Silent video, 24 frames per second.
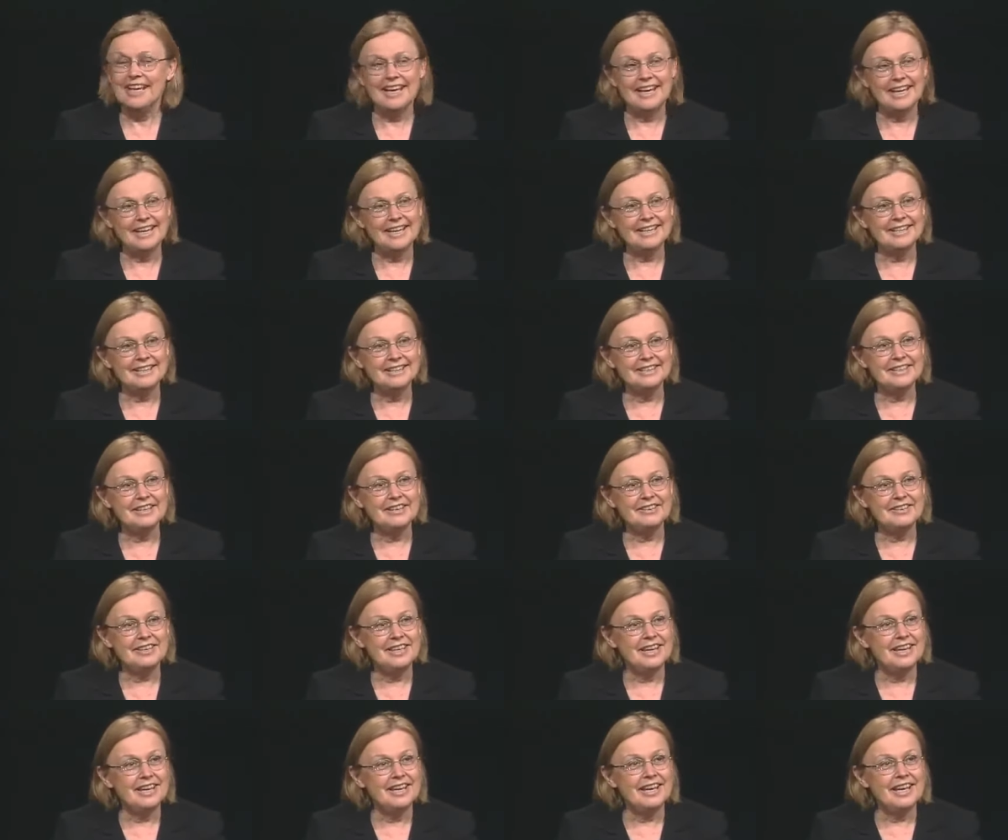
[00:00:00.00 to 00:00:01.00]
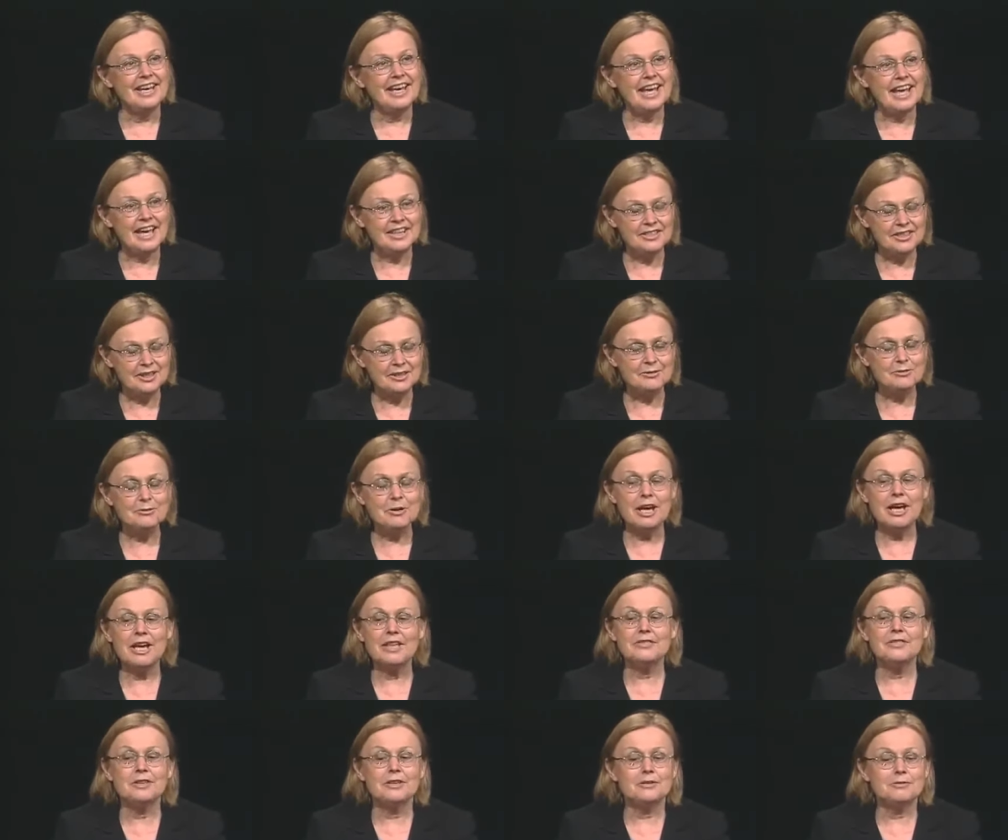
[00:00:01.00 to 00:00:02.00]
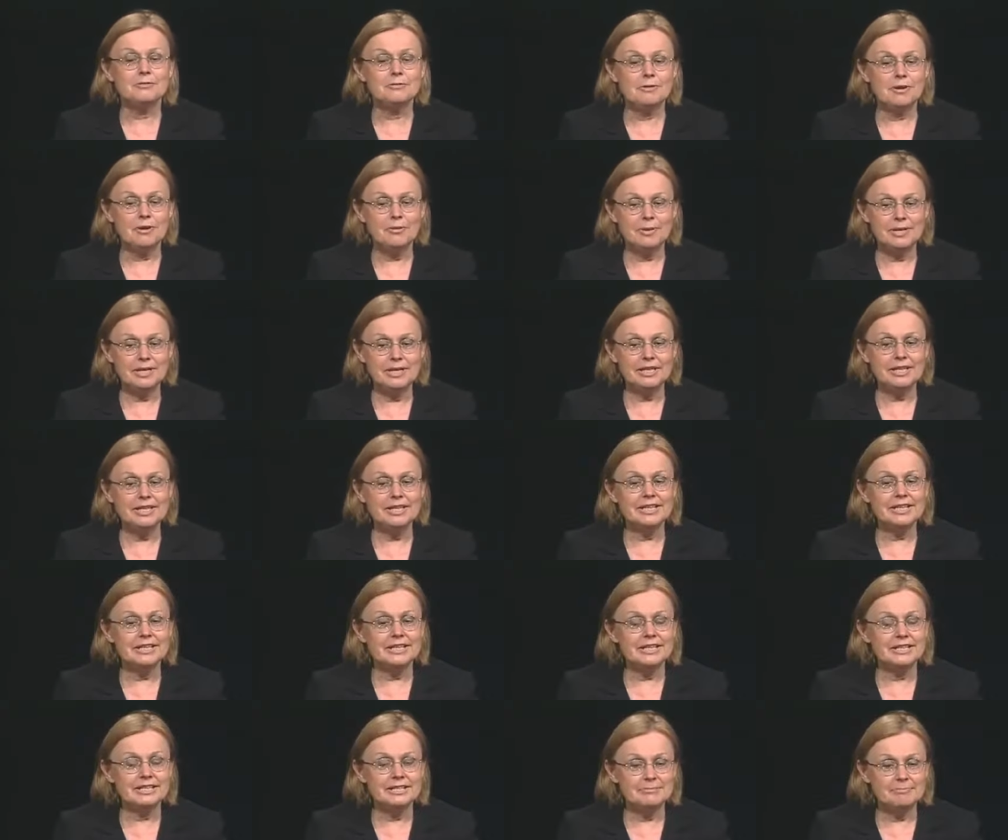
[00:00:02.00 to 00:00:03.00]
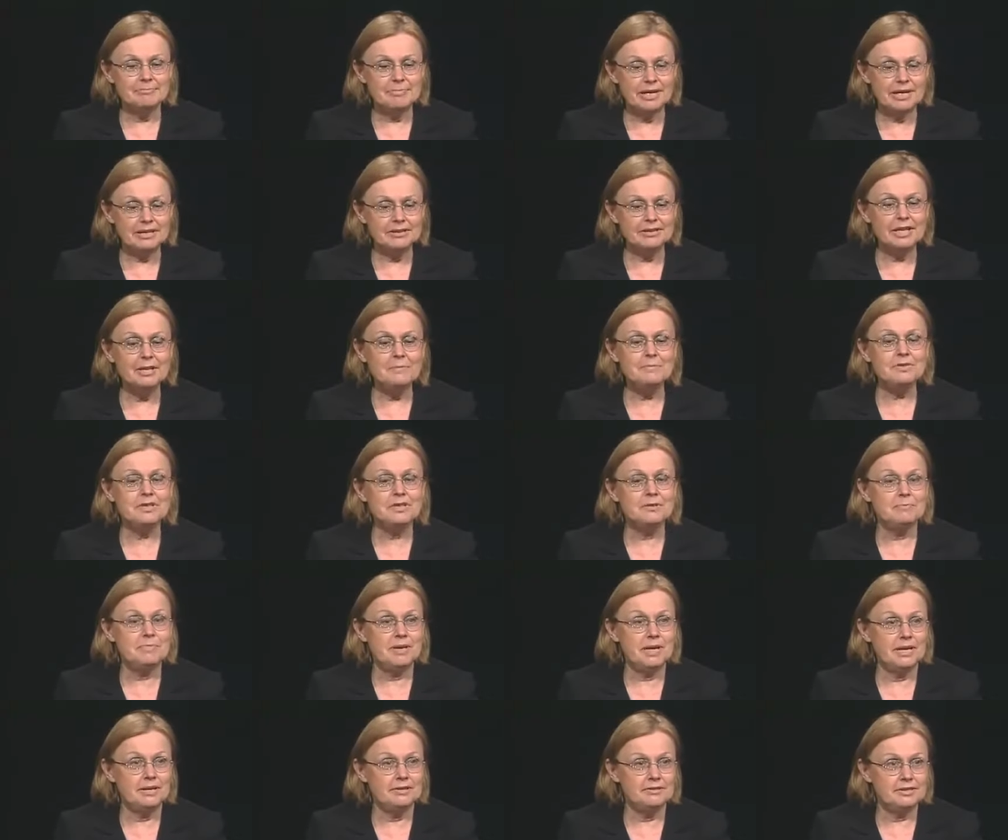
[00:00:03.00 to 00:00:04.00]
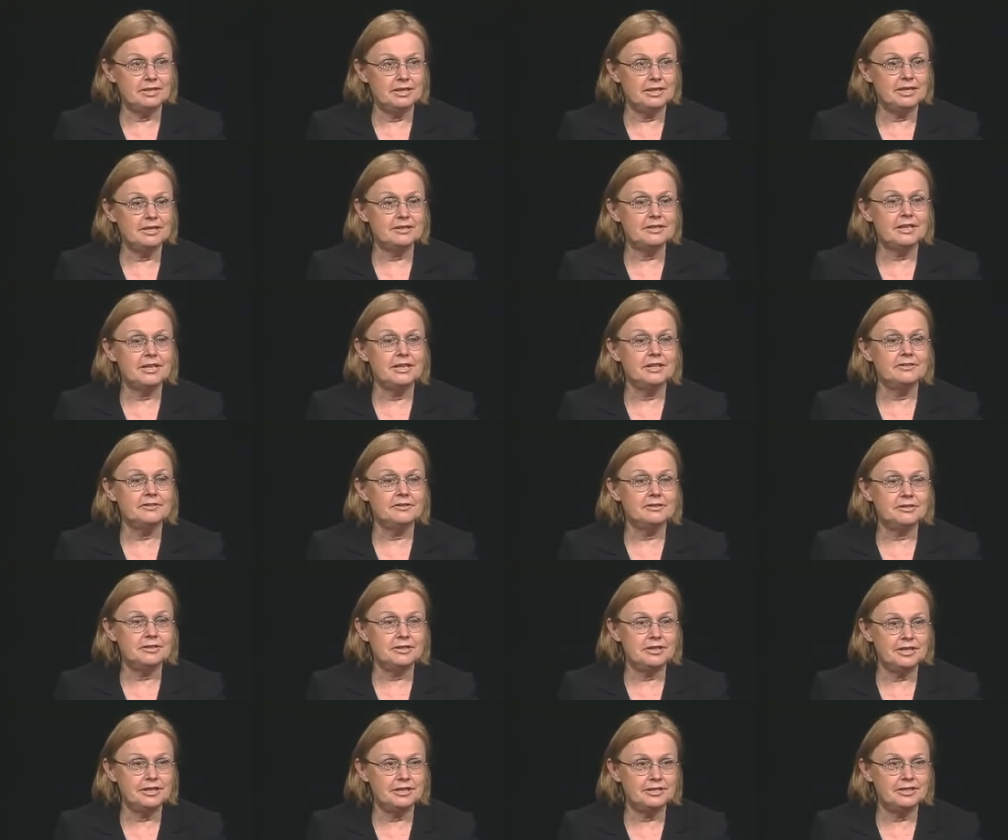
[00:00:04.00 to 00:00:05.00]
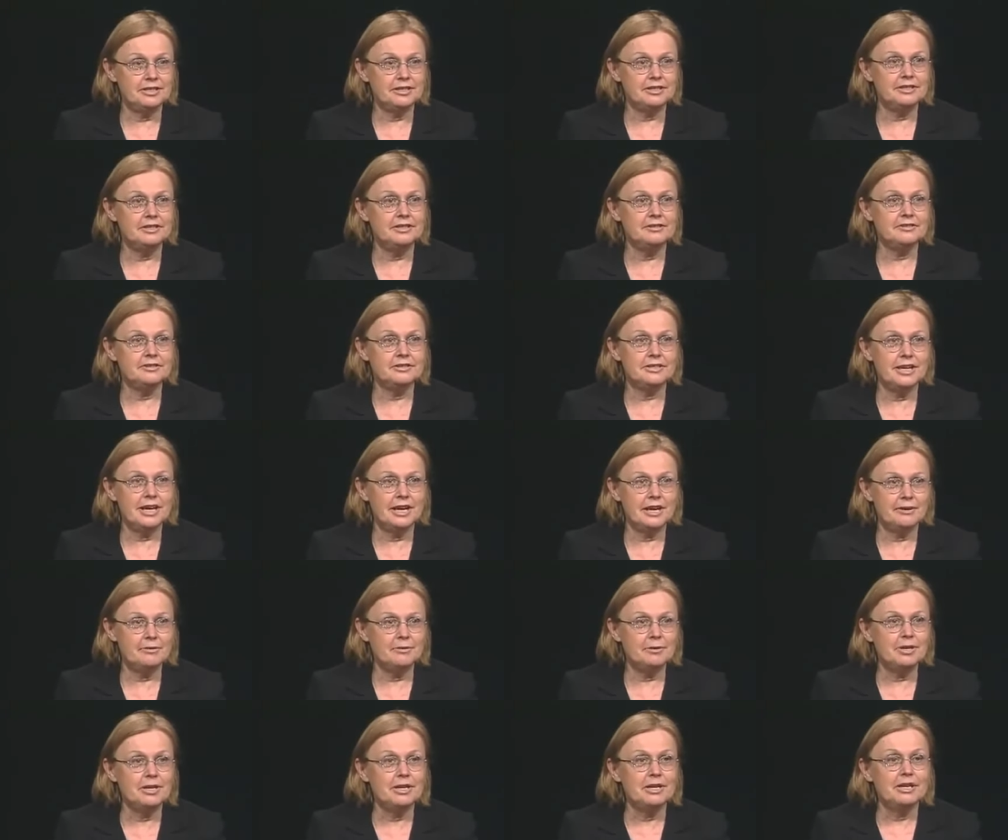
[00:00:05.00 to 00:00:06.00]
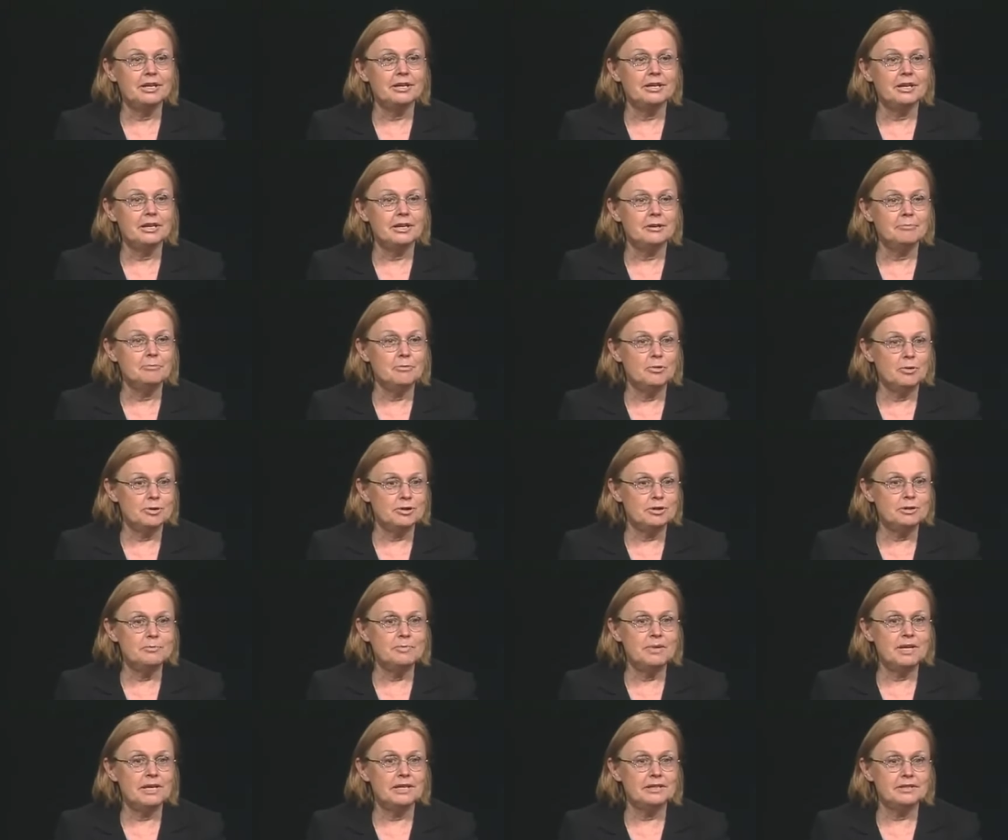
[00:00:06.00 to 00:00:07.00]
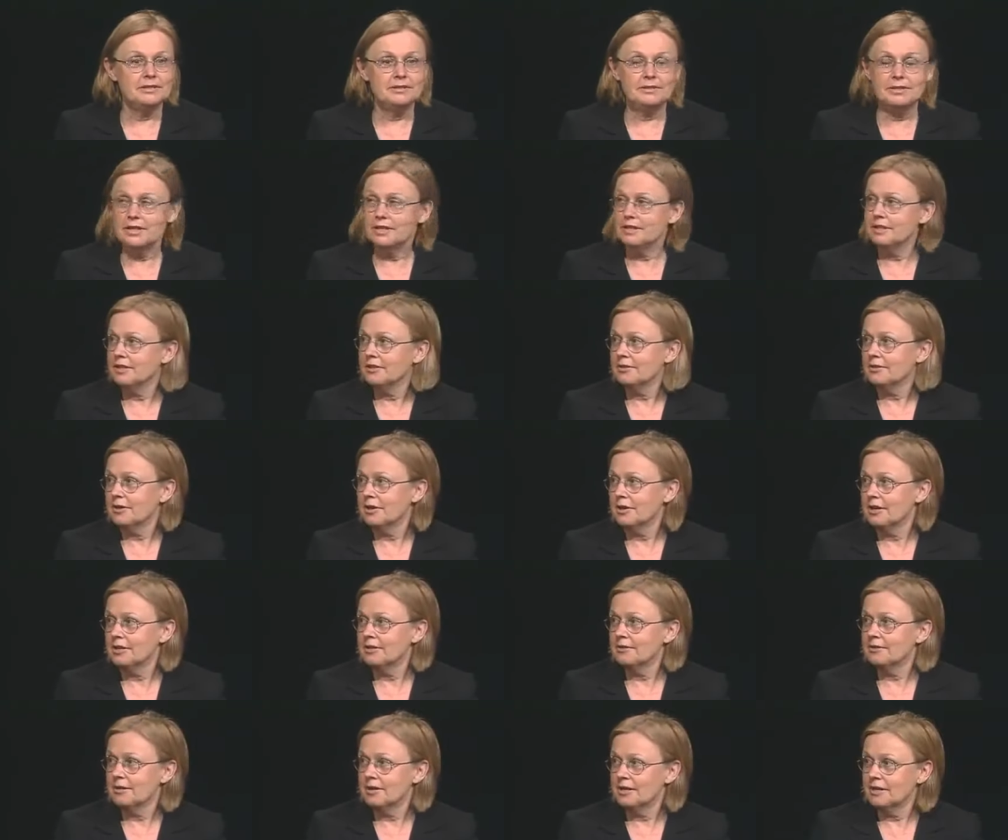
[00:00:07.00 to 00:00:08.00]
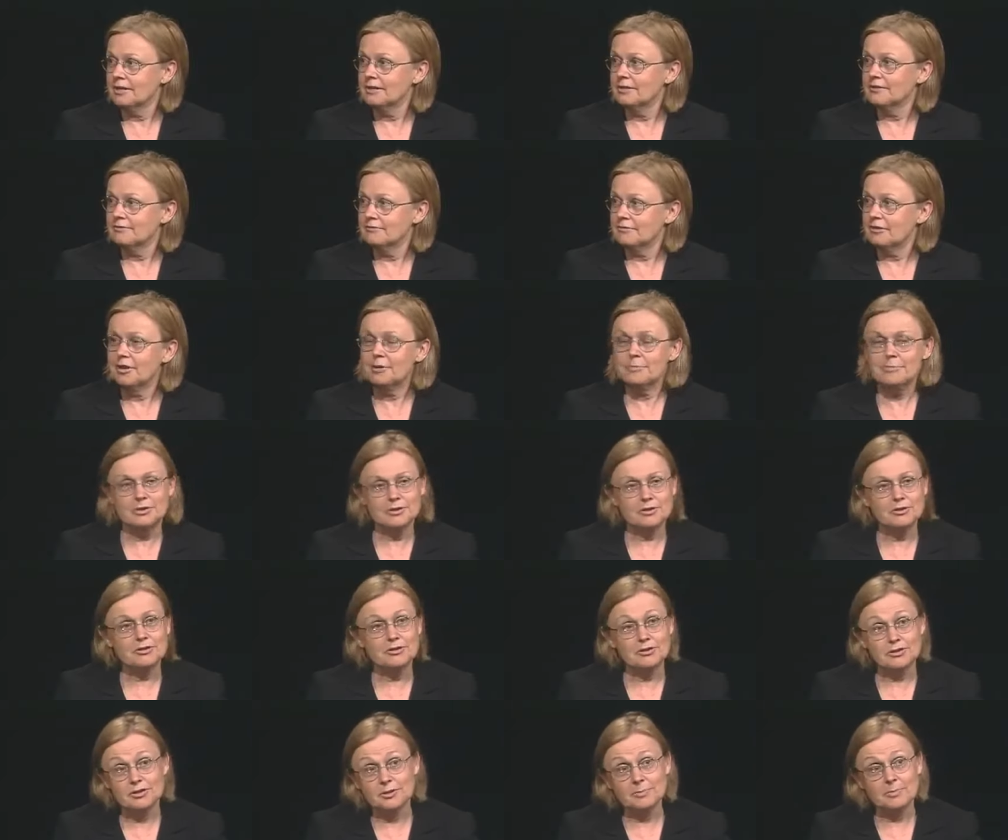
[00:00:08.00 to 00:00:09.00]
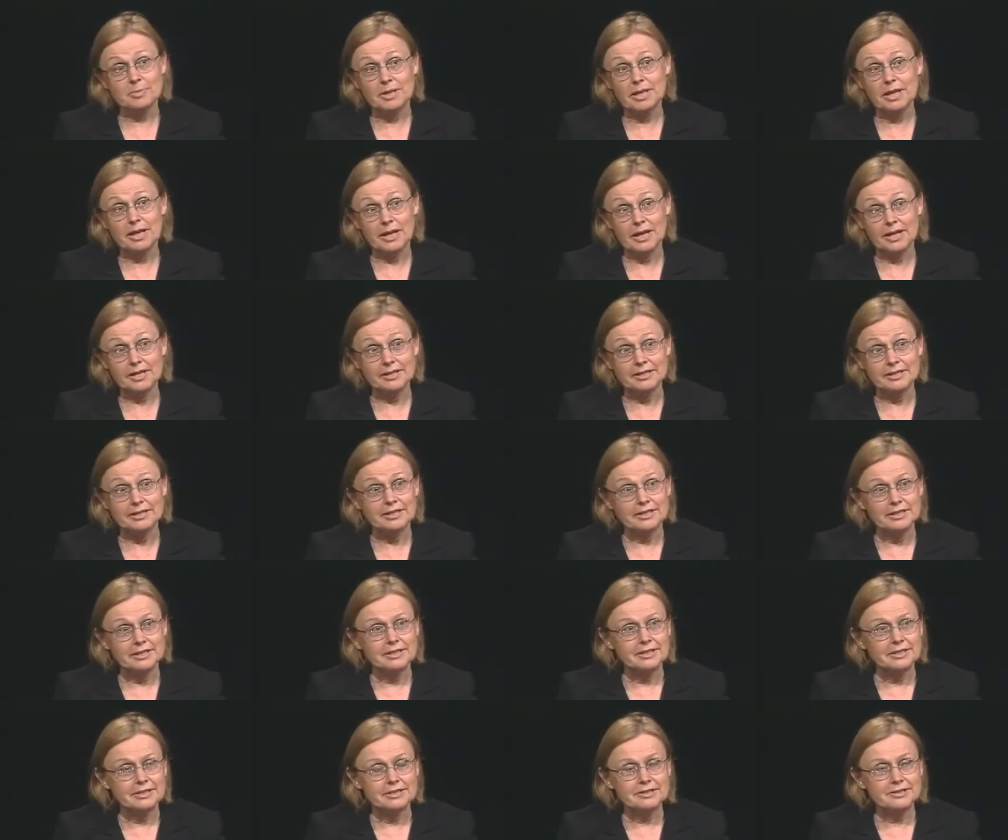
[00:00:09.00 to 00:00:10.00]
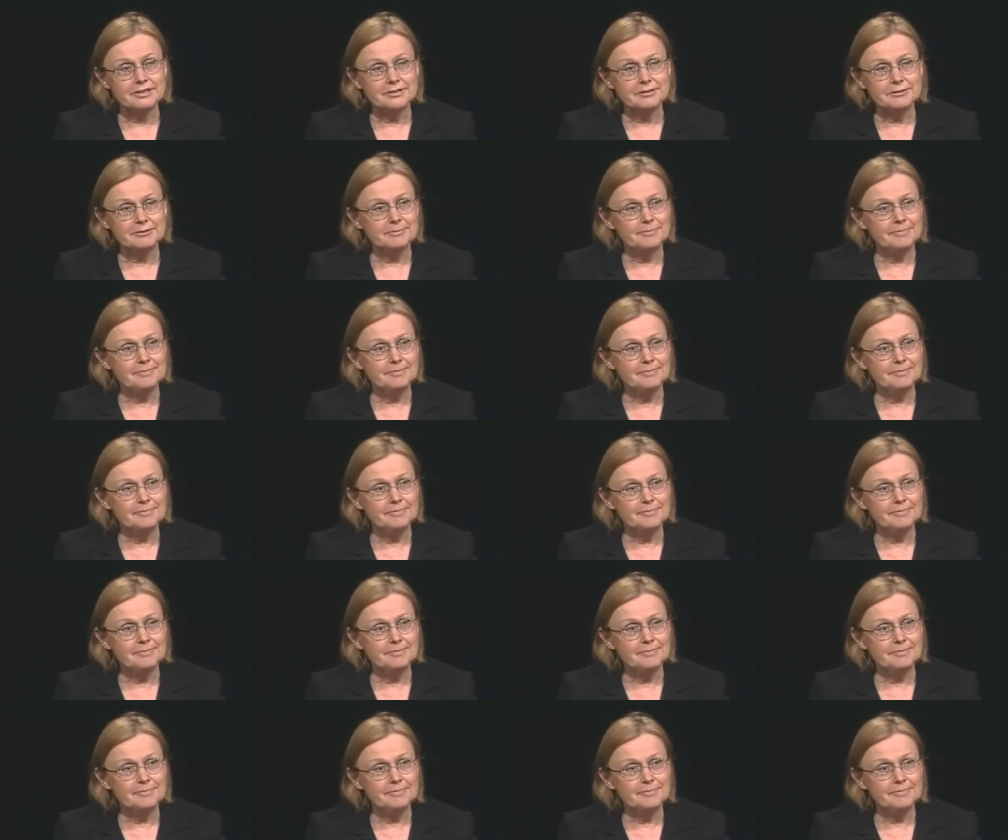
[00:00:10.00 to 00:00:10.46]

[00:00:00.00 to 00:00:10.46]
and a lot of character. And they're and they're growing uh, by leaps and bounds. And as I understand it, there's now uh, more demand than there are uh, farmers to supply. Well, so